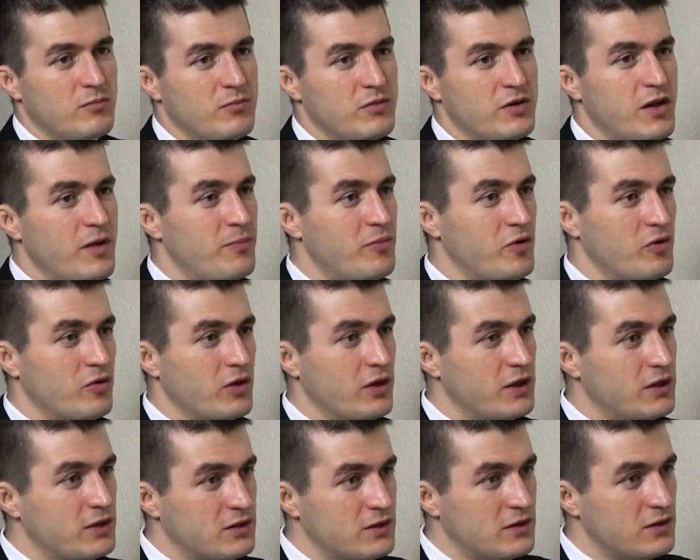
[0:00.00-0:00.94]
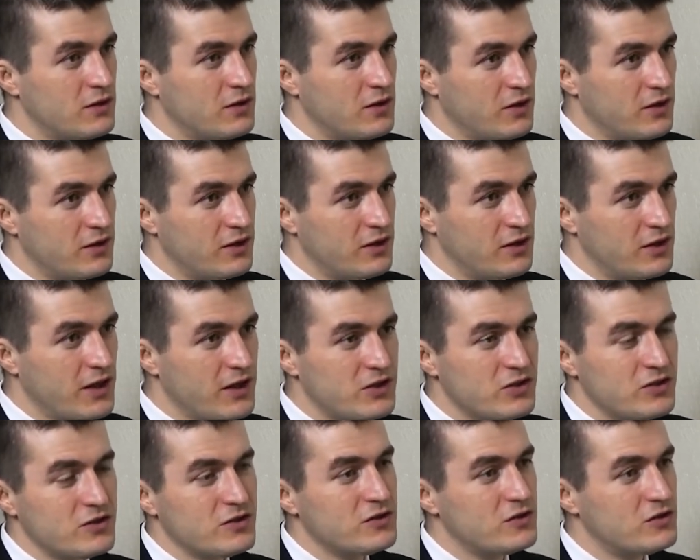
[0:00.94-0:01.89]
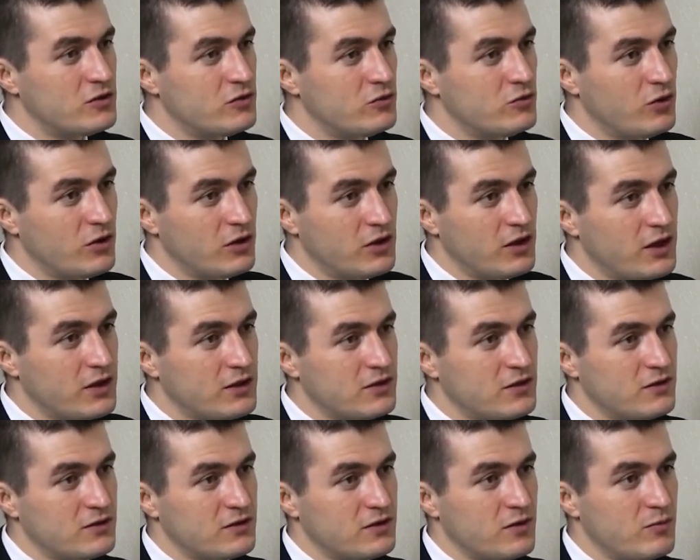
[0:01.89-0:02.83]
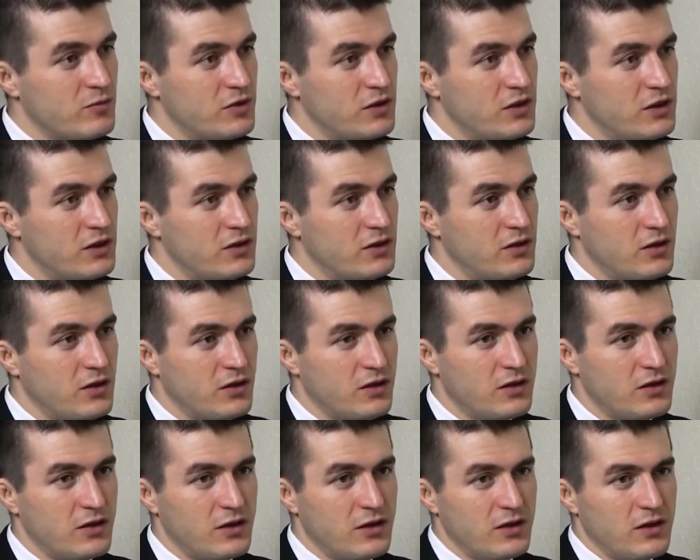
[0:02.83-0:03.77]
manipulate uh, the elections to elect somebody uh,